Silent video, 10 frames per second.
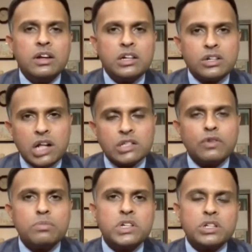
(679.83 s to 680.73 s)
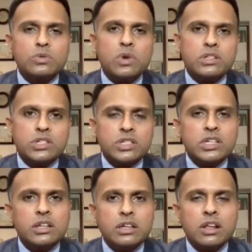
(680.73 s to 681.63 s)
transformations we have
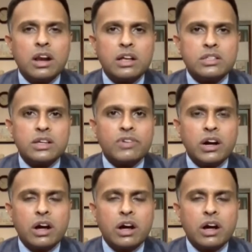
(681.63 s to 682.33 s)
seen in the last 7.5